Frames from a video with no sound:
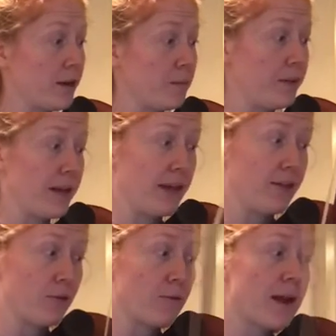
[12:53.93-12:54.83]
be in
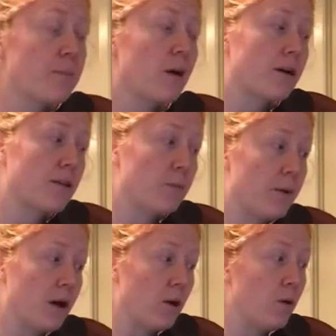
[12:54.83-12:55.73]
the right part of the
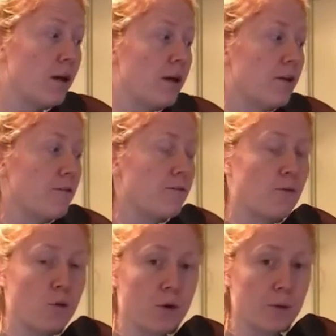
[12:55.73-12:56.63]
bow
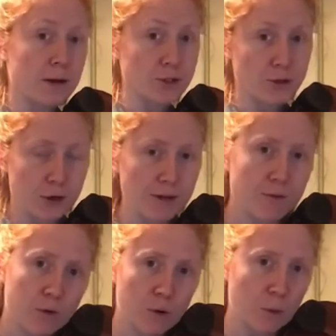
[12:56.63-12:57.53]
for measure
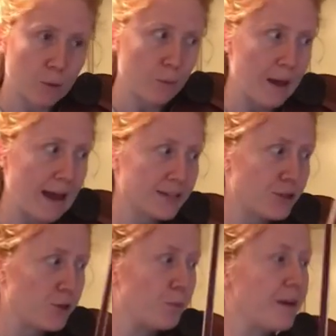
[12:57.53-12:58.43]
34 when we're back
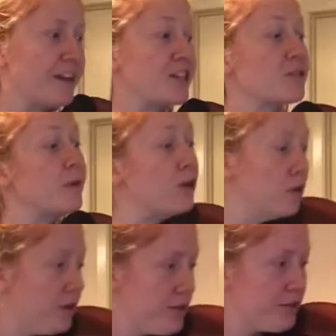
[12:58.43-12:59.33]
to pianissimo.
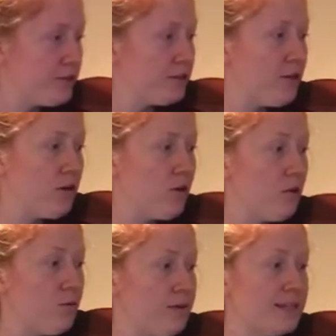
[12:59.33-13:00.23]

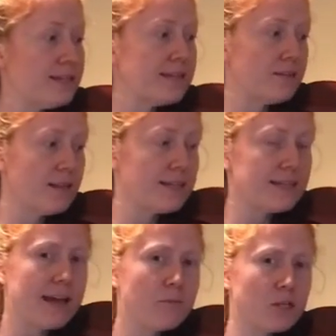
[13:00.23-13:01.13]
So this is
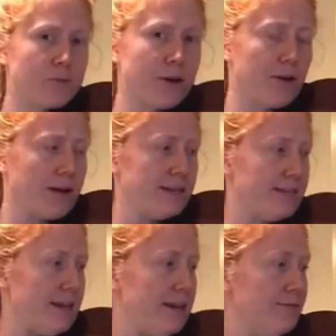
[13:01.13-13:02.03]
how much bow you're going to
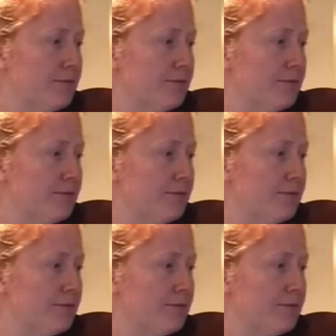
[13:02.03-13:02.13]
save.